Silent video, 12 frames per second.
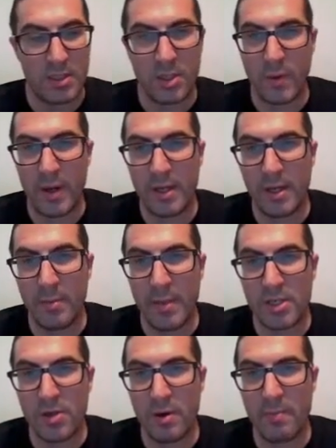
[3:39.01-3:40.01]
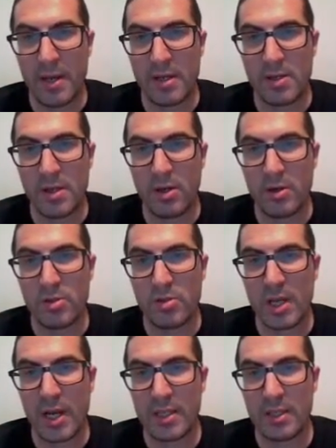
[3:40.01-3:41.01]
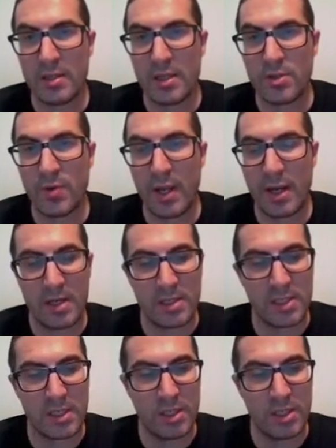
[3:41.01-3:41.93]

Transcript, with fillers: Sorry, I didn't mention it, but in order to select the triangles,